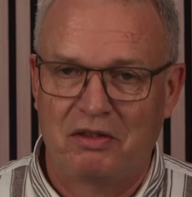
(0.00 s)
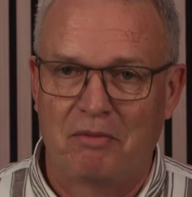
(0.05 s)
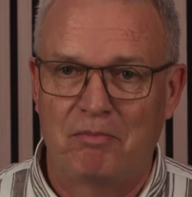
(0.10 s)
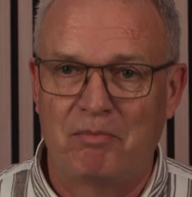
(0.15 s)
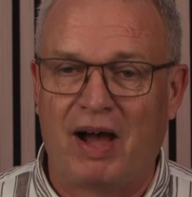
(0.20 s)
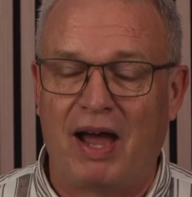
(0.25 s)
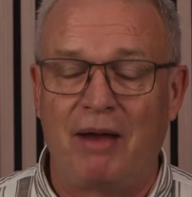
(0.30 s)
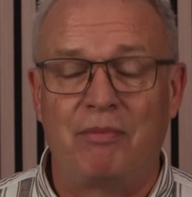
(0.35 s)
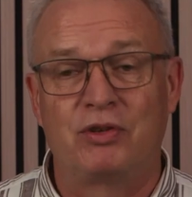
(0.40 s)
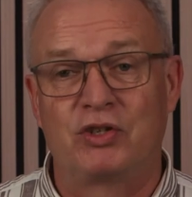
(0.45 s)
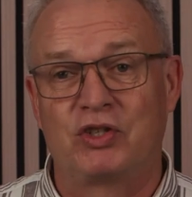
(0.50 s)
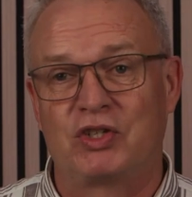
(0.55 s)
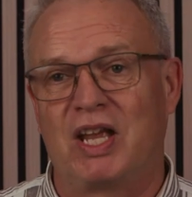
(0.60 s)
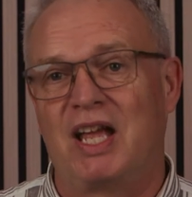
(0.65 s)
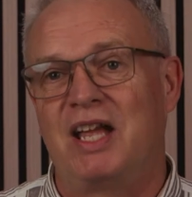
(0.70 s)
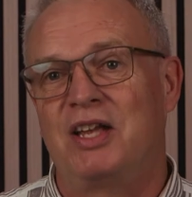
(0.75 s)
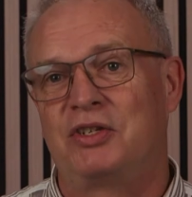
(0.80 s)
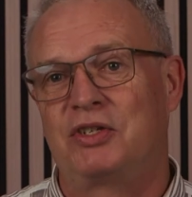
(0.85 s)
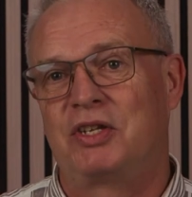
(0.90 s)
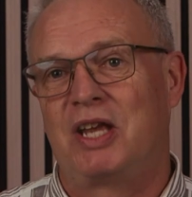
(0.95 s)
the Bible
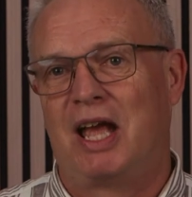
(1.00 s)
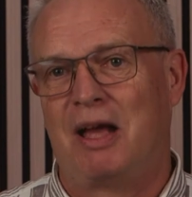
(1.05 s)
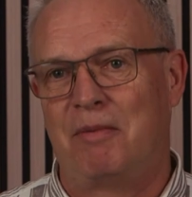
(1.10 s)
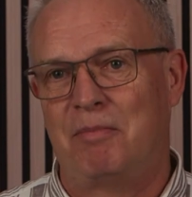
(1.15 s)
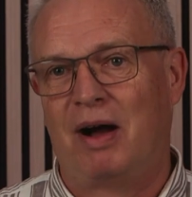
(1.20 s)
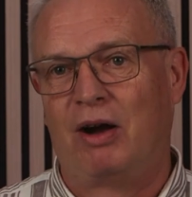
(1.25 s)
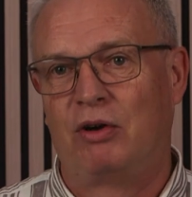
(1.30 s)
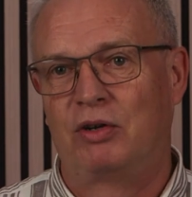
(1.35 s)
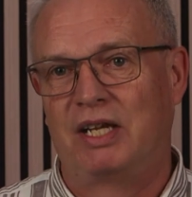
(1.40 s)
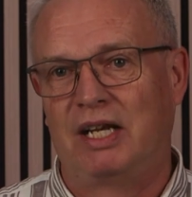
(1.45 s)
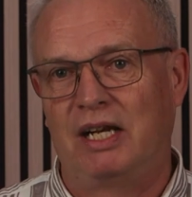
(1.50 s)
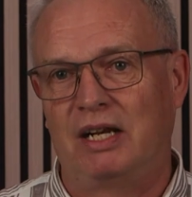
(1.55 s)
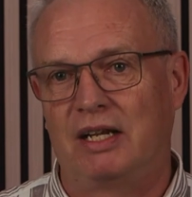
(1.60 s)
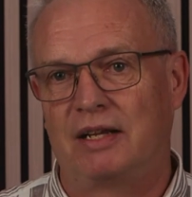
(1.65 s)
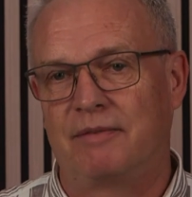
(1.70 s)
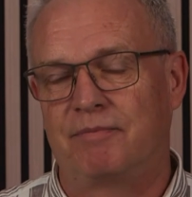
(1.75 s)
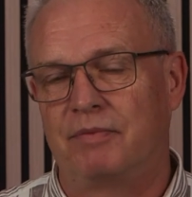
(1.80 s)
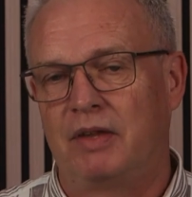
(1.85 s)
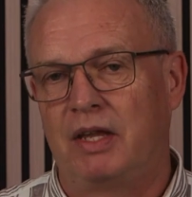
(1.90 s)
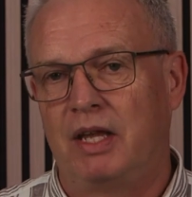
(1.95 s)
says about
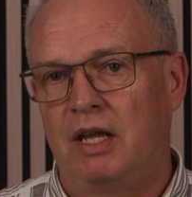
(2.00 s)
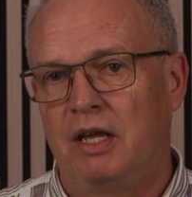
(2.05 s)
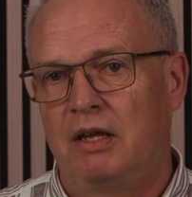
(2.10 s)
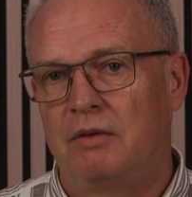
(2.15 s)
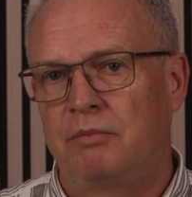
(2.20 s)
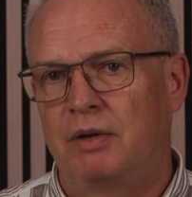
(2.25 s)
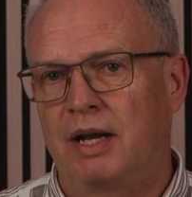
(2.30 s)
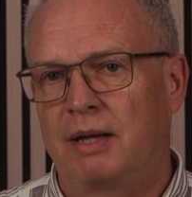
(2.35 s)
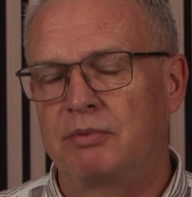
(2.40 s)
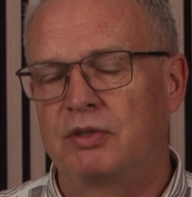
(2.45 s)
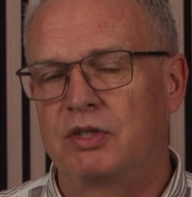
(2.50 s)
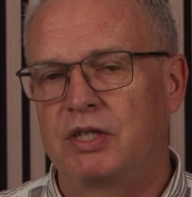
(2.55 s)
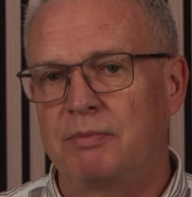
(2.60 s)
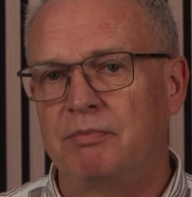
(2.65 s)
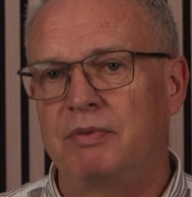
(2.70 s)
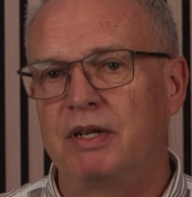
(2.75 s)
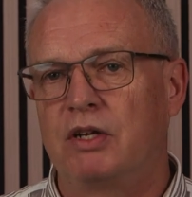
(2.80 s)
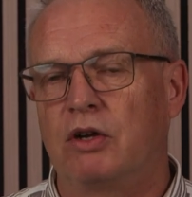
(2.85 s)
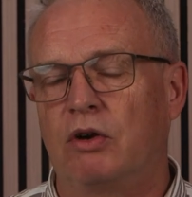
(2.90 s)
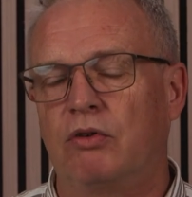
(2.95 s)
healing. But I'm
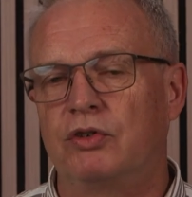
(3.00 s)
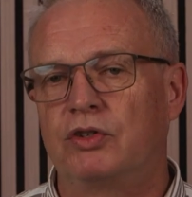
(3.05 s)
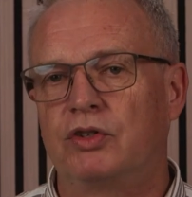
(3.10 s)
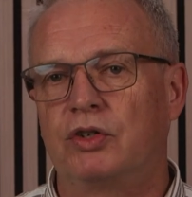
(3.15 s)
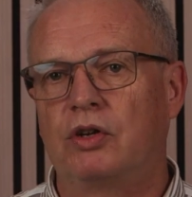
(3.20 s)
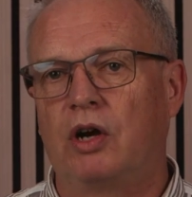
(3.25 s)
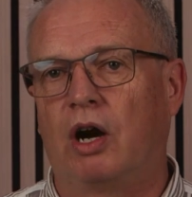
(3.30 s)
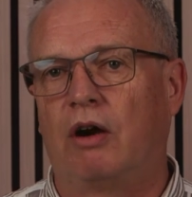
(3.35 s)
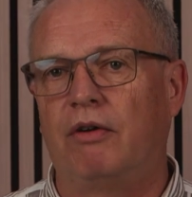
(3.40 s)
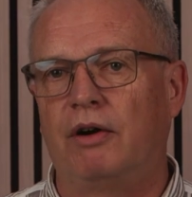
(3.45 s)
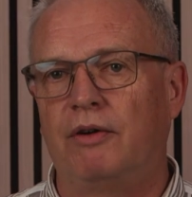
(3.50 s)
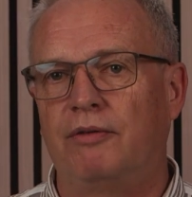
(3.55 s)
simply going to cover